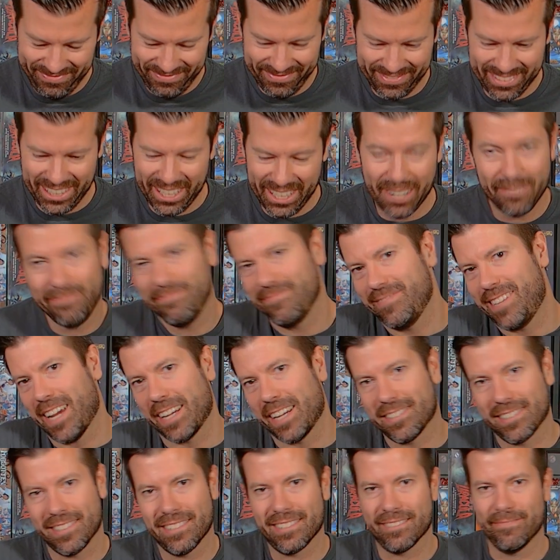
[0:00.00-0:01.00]
you know,
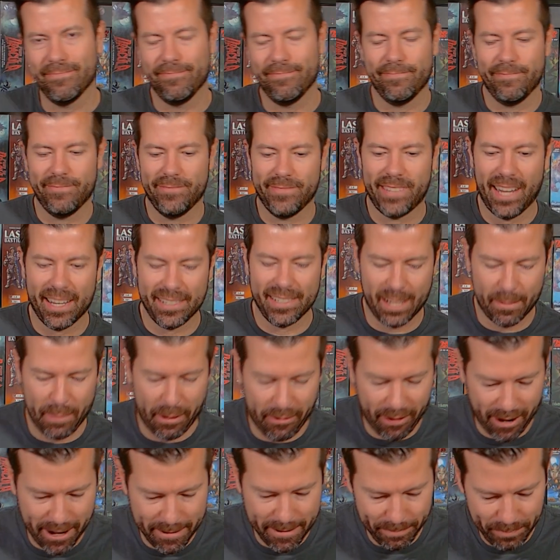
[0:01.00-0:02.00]
dice. Dice, am I
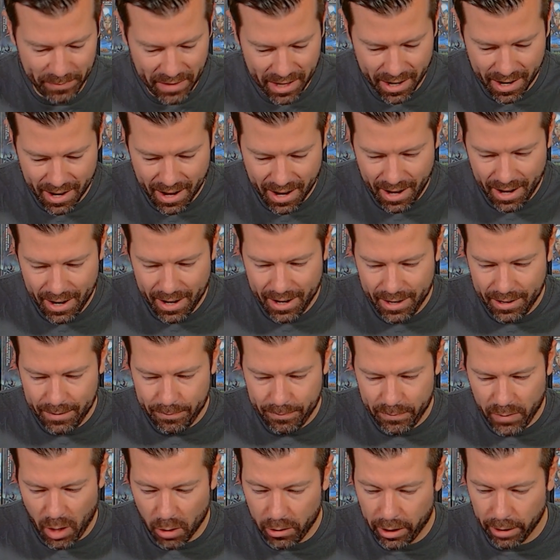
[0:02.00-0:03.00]
right?
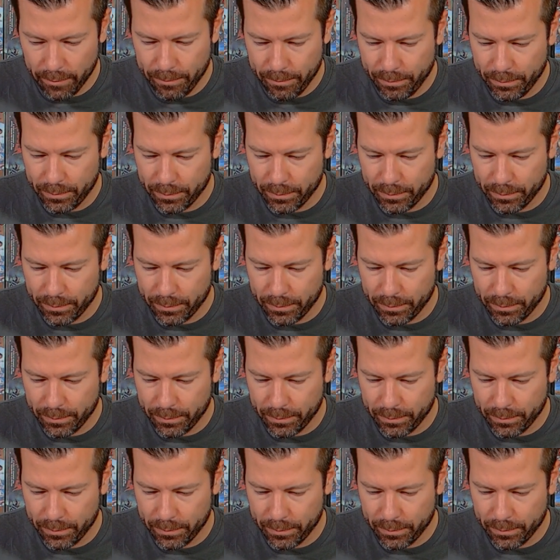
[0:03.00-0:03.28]
Okay.